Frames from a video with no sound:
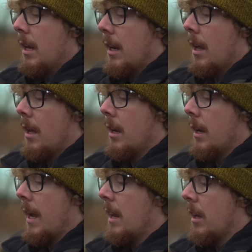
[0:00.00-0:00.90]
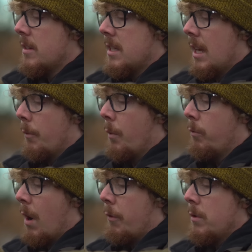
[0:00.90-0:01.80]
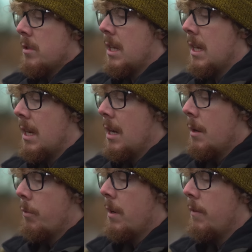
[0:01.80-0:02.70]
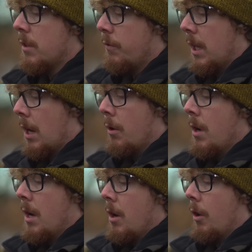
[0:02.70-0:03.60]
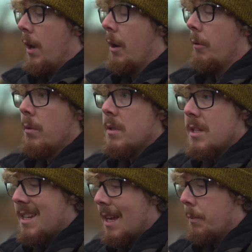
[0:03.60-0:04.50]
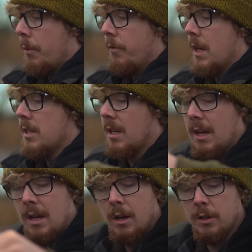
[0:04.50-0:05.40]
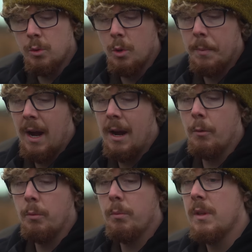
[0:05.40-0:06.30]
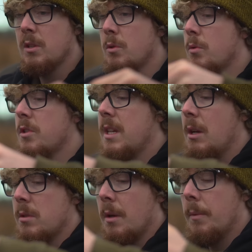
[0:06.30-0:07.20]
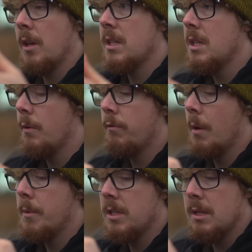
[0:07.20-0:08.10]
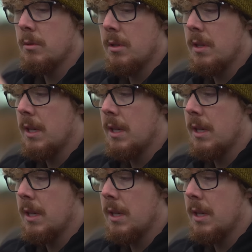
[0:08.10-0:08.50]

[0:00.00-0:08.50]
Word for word: And uh, again, like I said, I will reference the previous video on how setup of this. I talk about how this all seals up nicely with rubber seals and